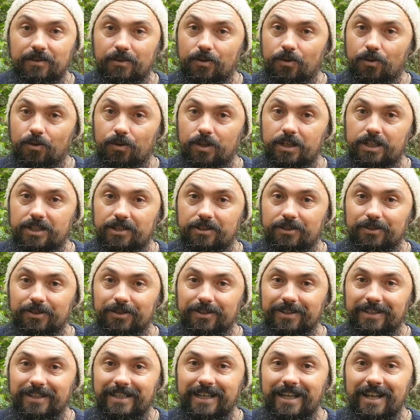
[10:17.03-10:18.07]
All is
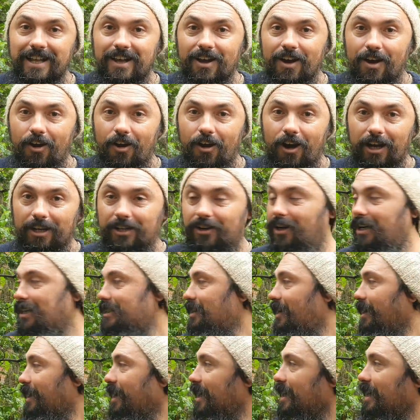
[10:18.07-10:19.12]
good. All right,
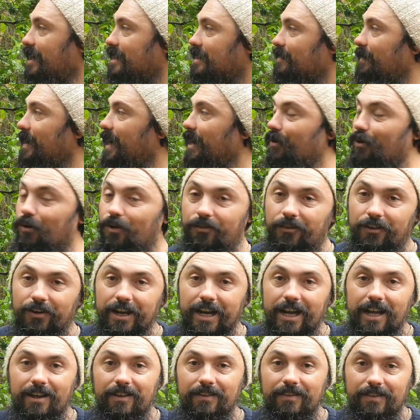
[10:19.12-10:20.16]
guys, I think that's about all for
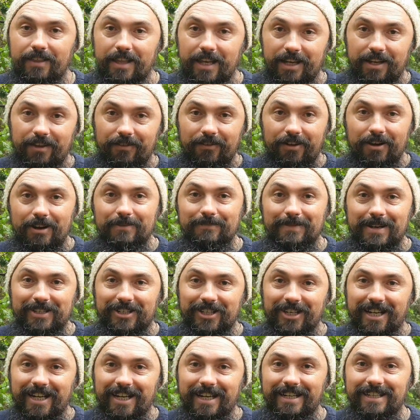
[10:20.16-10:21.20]
now. Thank you very
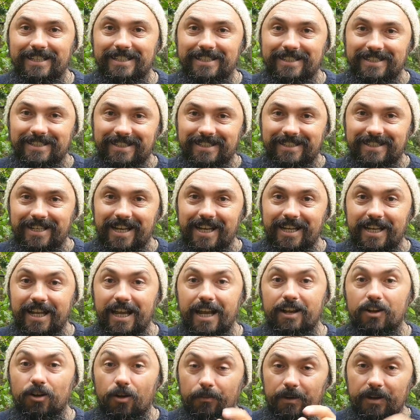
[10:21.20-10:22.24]
much again. Take
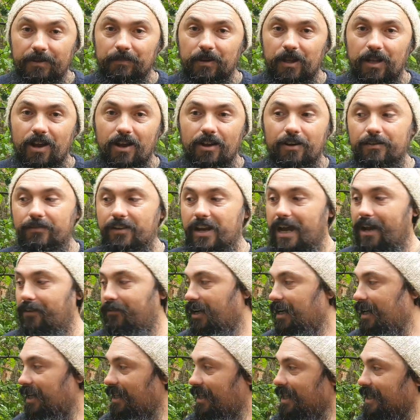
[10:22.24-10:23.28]
care. Comment below if you
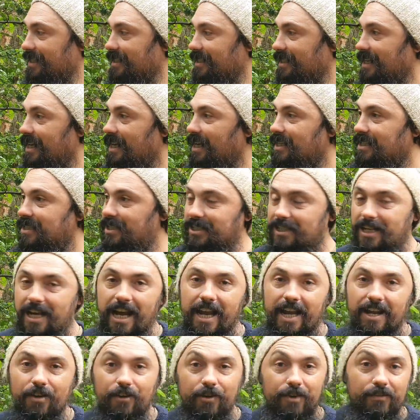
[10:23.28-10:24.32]
have anything to
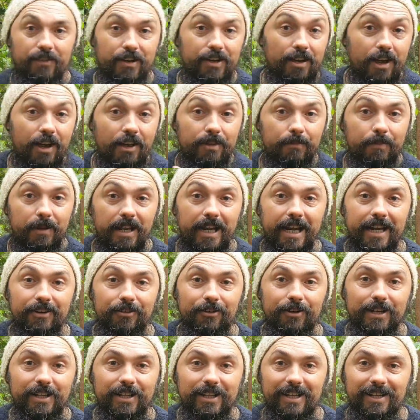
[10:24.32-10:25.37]
say or if you know the plant
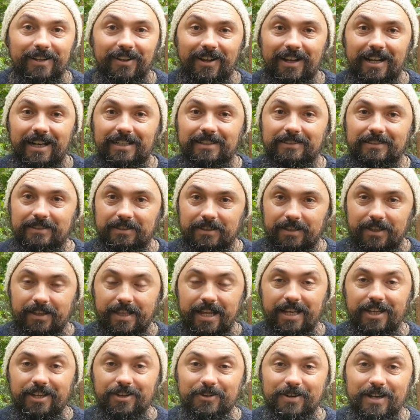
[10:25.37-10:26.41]
or anything like that.
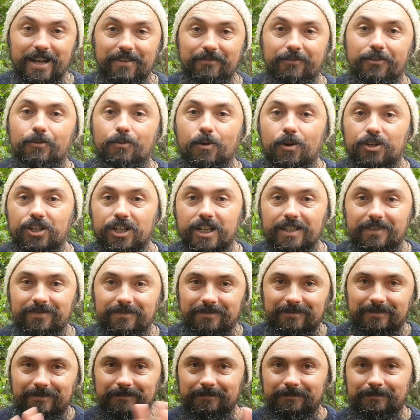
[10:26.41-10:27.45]
Thank you again for watching.
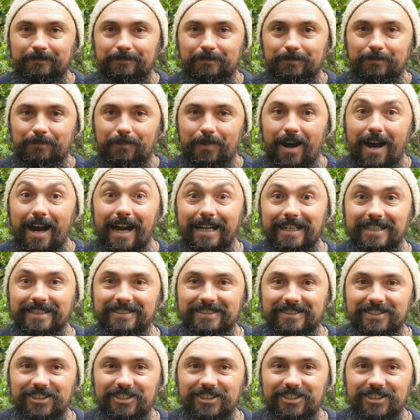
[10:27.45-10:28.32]
Bye.